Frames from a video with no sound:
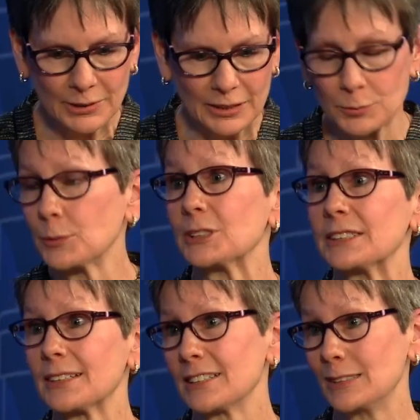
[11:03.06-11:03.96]
As we were
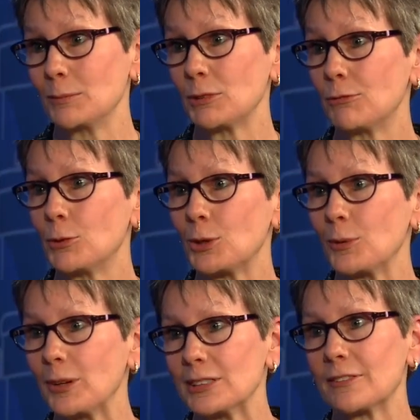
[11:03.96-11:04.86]
discussing before, we
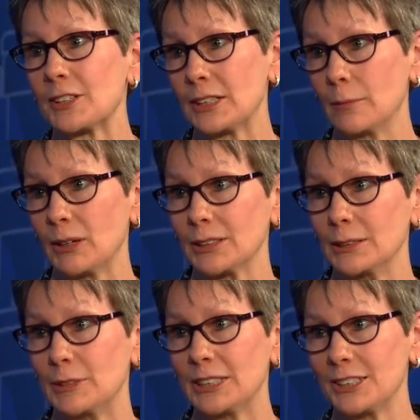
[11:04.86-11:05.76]
always have to think about the
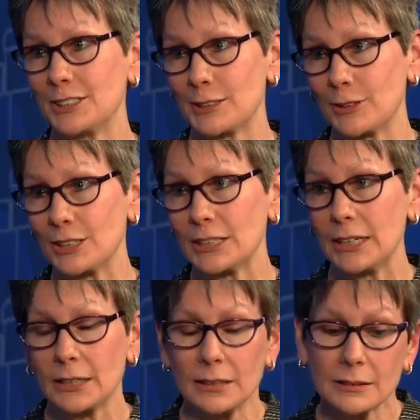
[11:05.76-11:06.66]
limitations of our
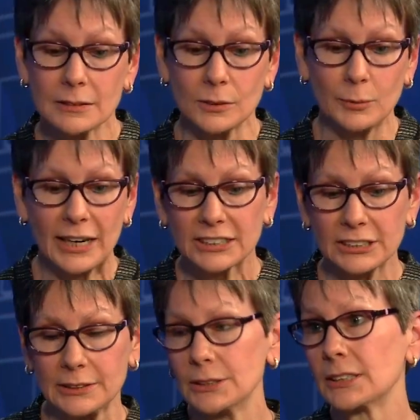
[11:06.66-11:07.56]
data. So we
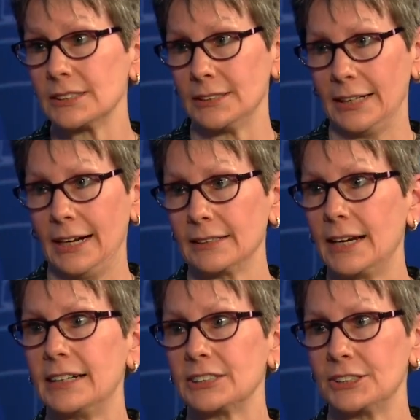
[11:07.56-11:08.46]
actually looked at that
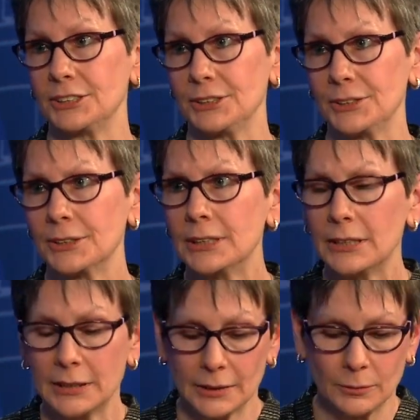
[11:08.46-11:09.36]
last year.
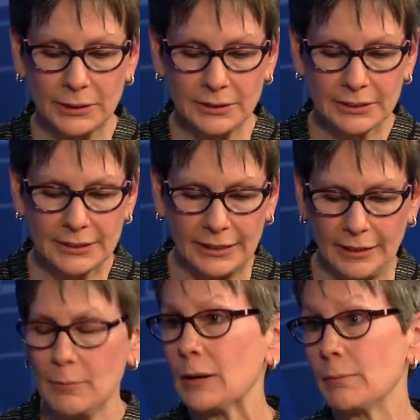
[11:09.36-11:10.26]
We looked at
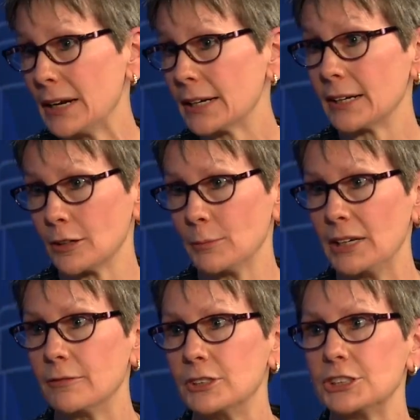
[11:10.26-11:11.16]
among Medicare
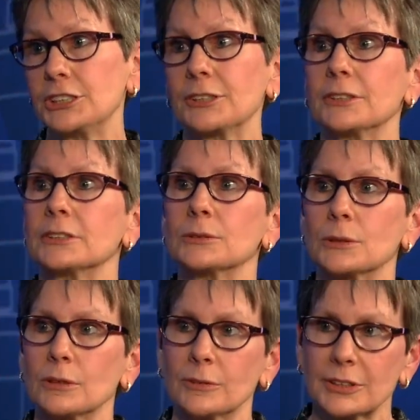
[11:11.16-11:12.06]
beneficiaries who
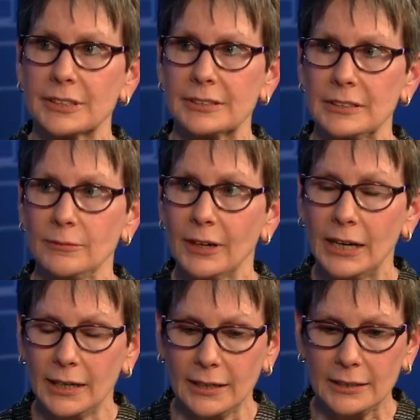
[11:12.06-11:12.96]
are over
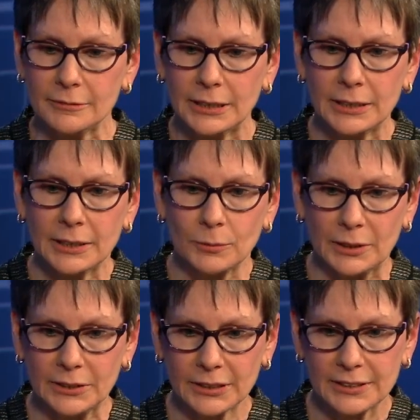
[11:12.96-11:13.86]
65. We
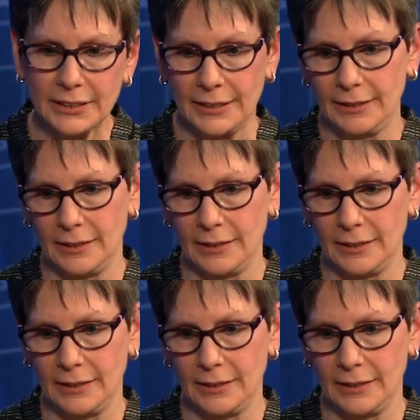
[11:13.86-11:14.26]
looked at